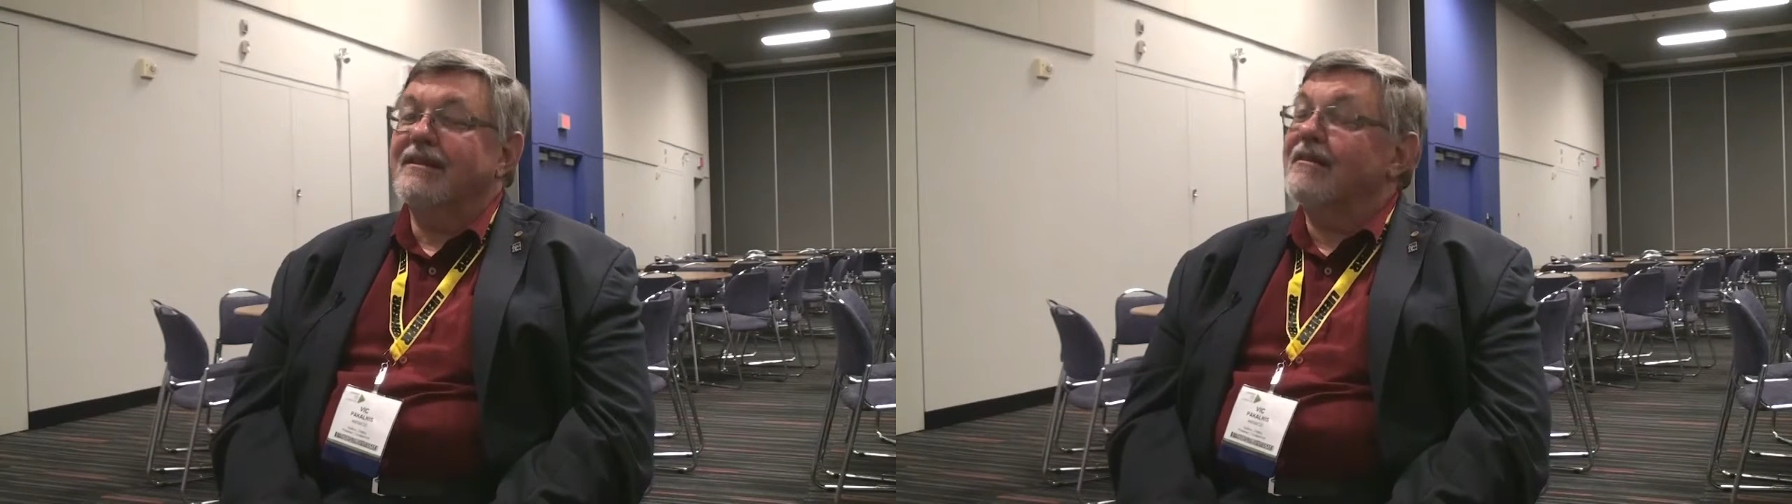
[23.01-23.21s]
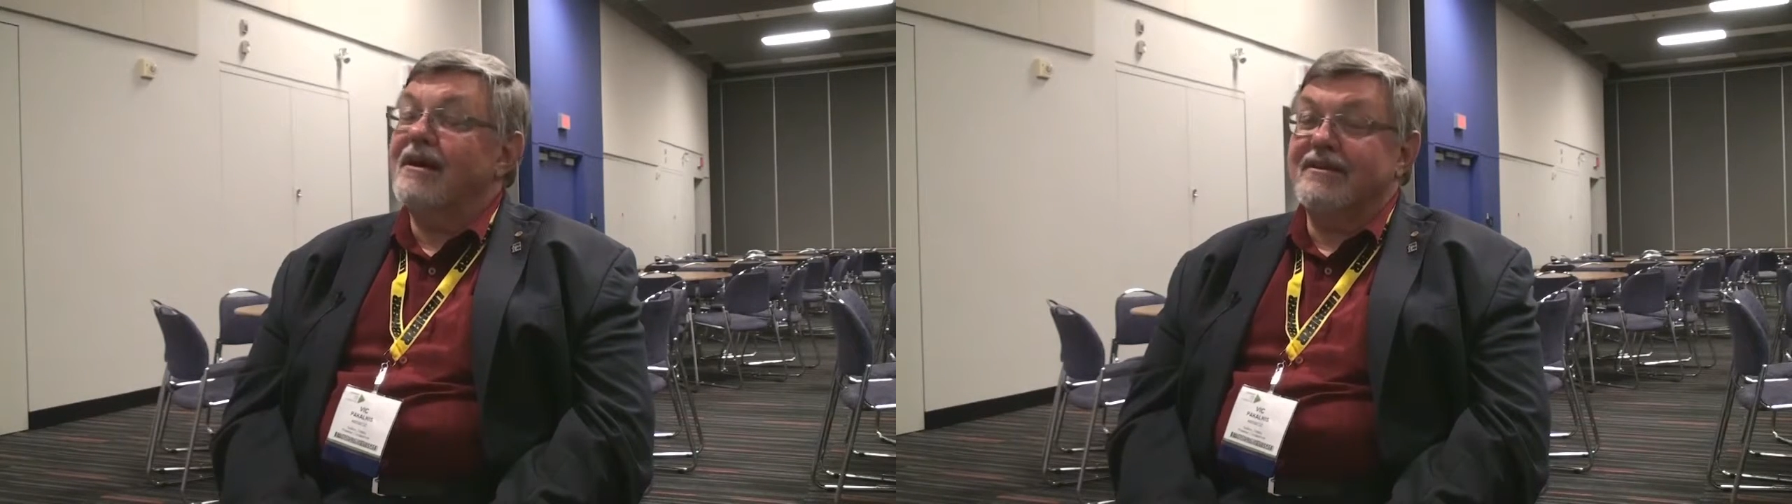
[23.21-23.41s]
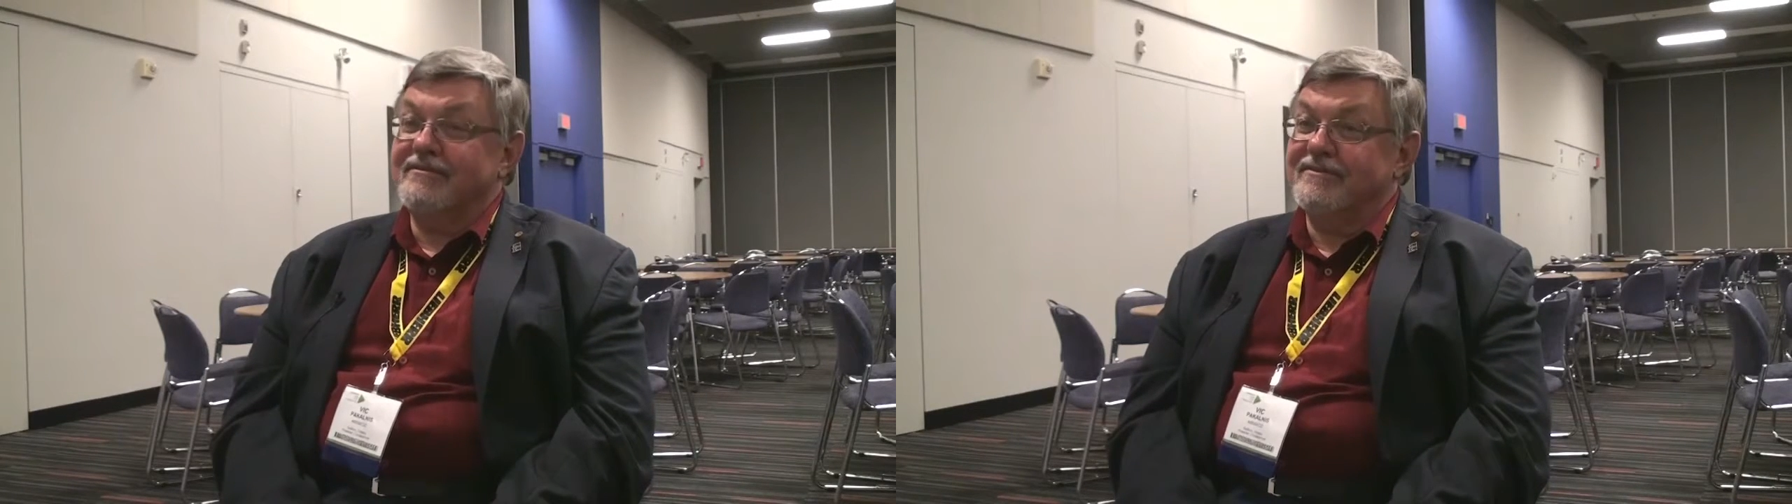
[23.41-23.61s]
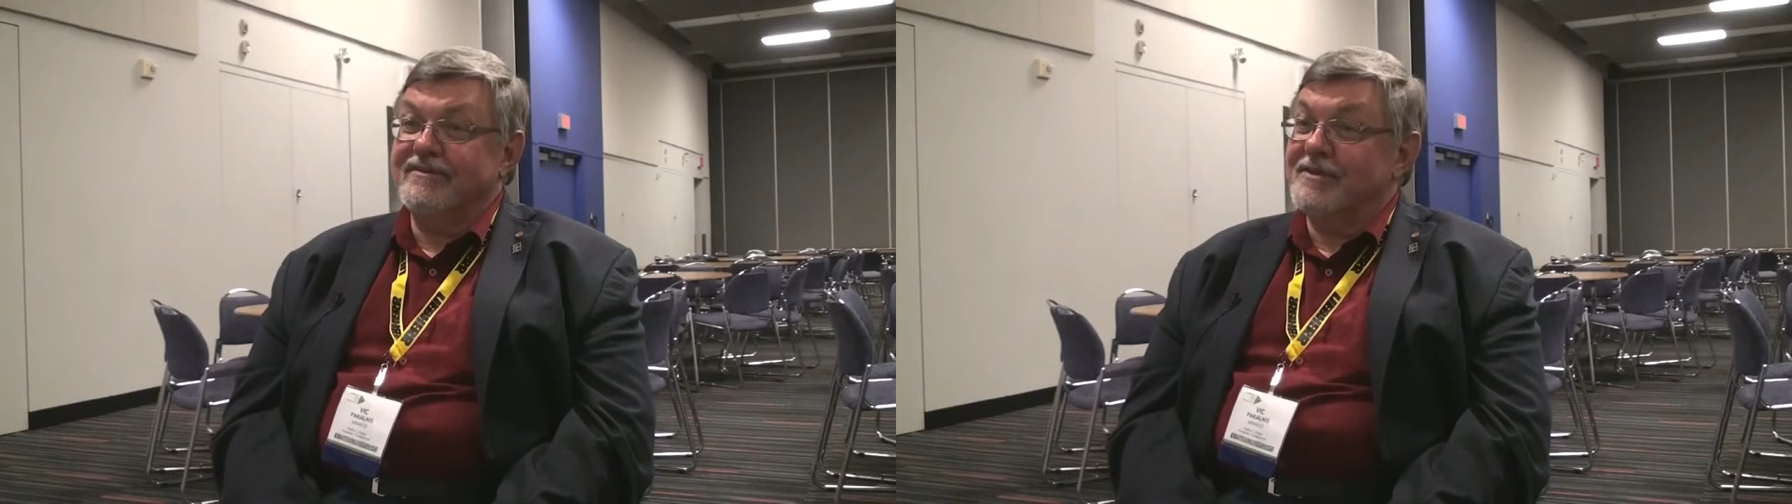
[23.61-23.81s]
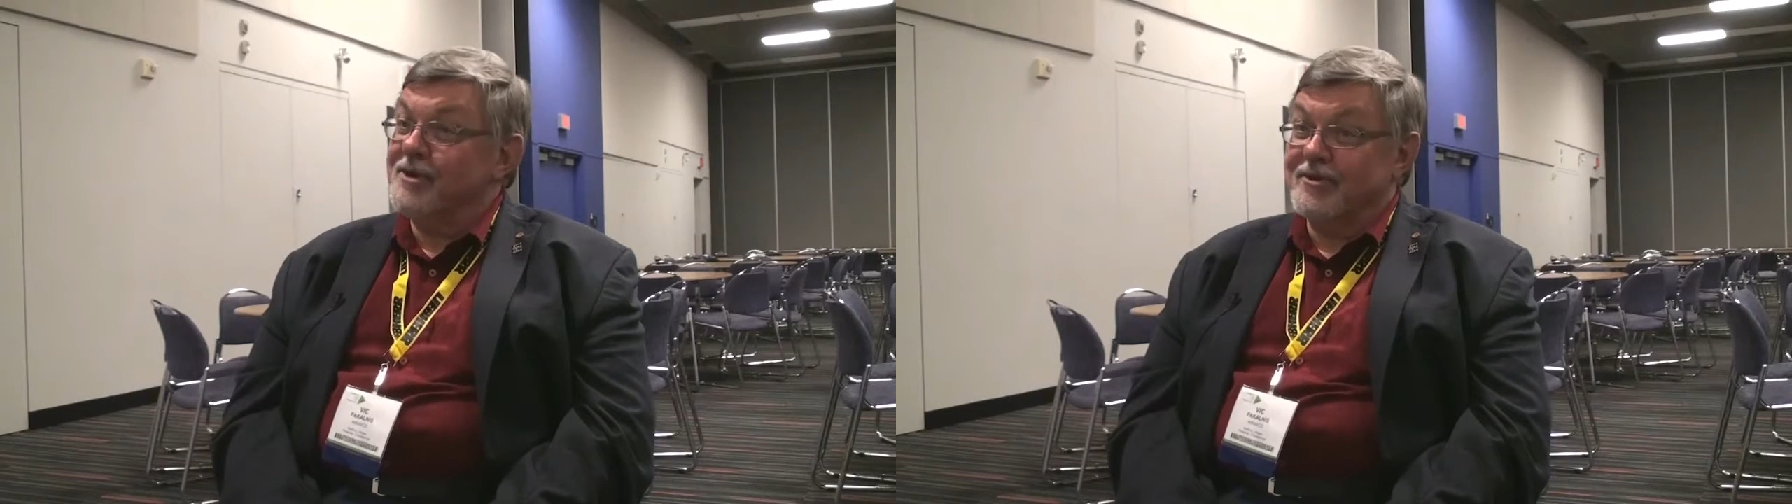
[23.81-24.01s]
a lot
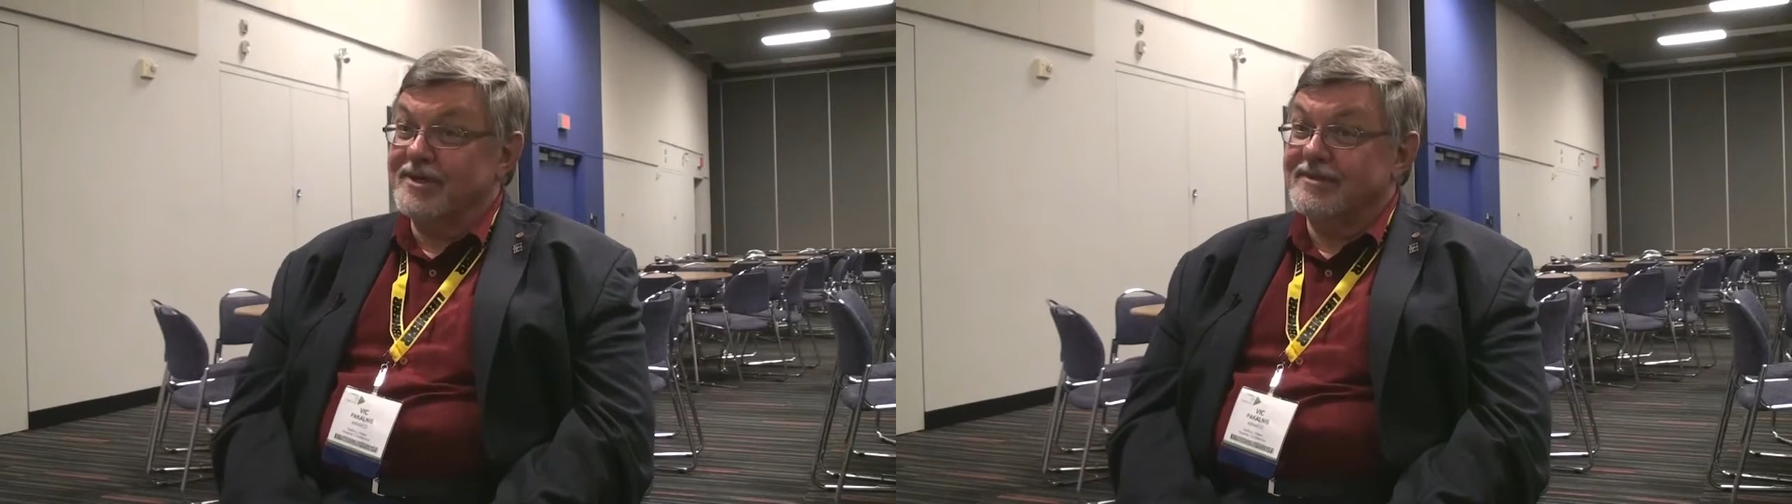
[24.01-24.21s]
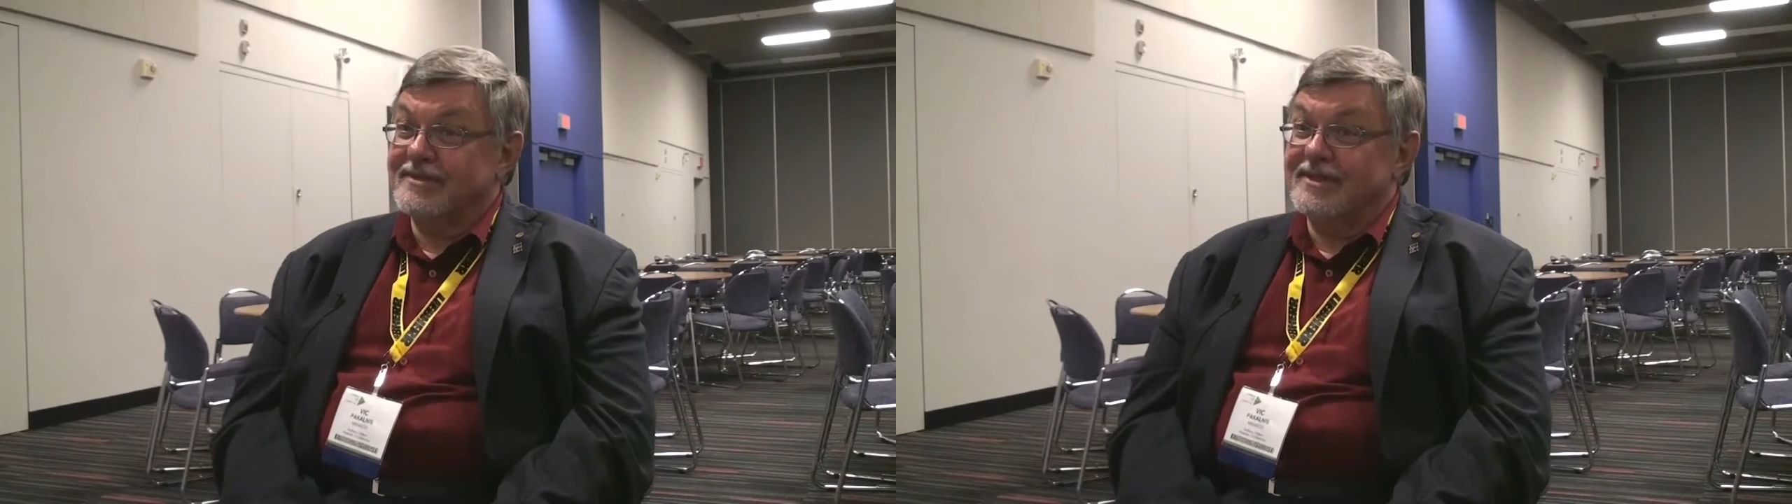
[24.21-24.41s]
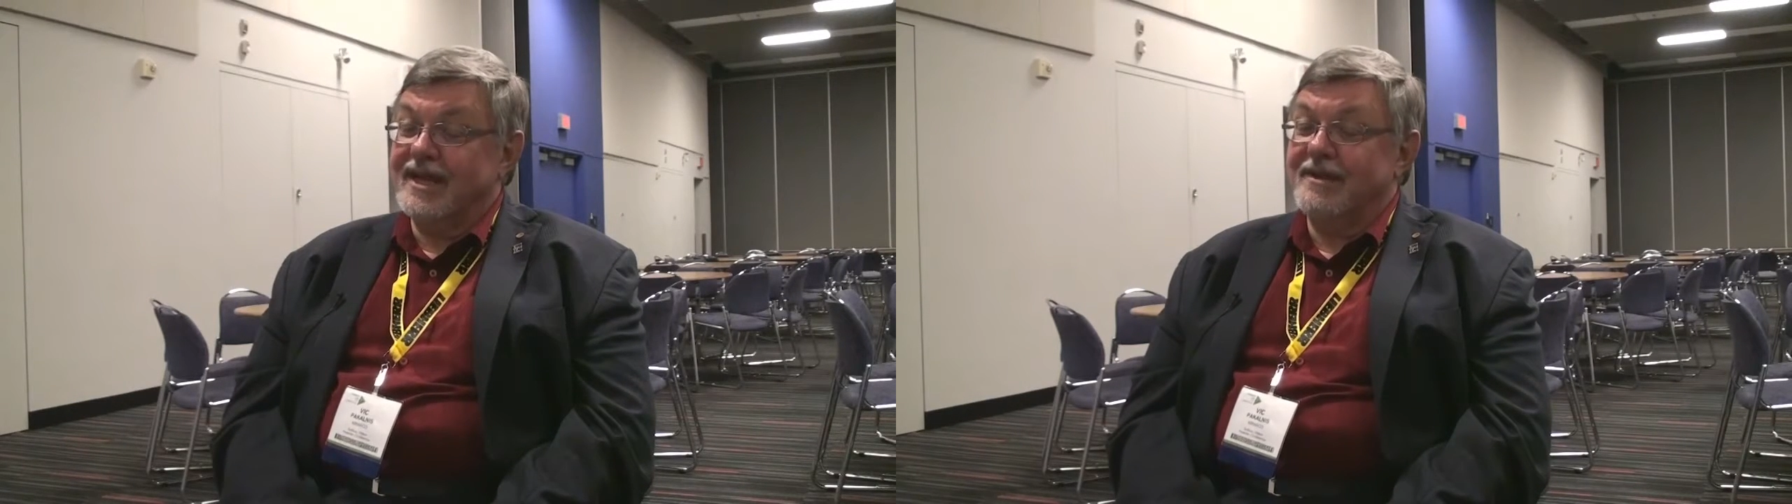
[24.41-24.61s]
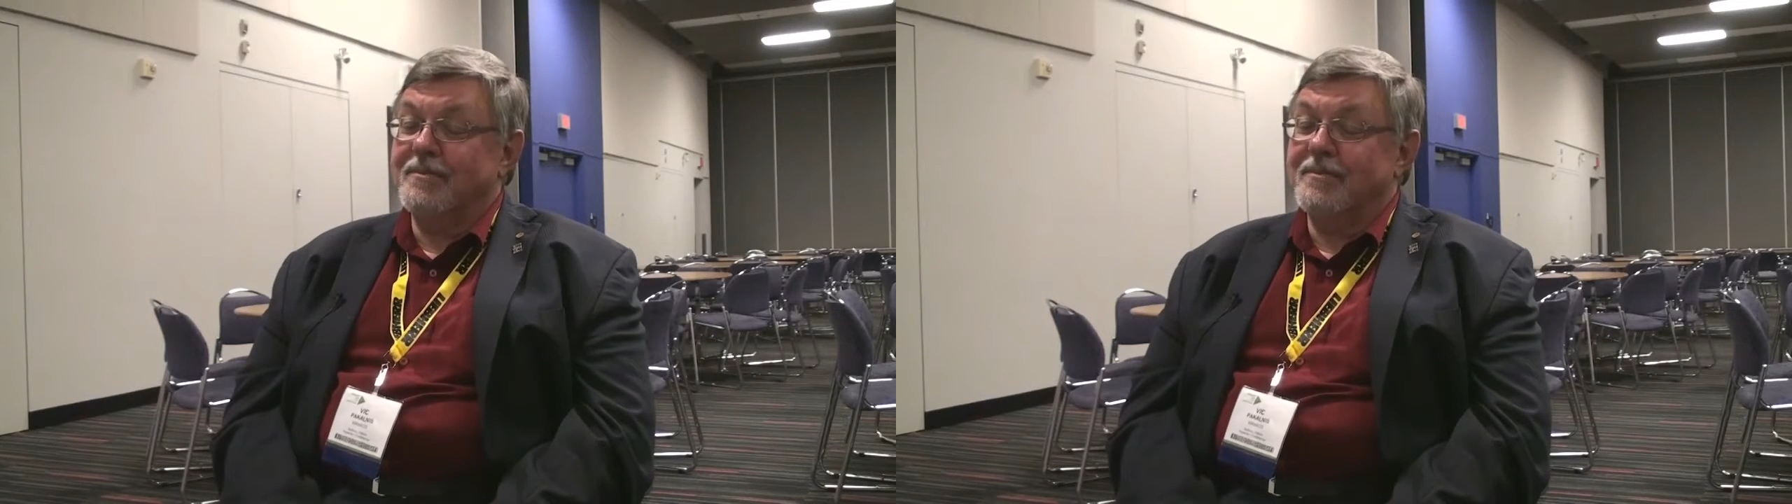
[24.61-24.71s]
of immigrant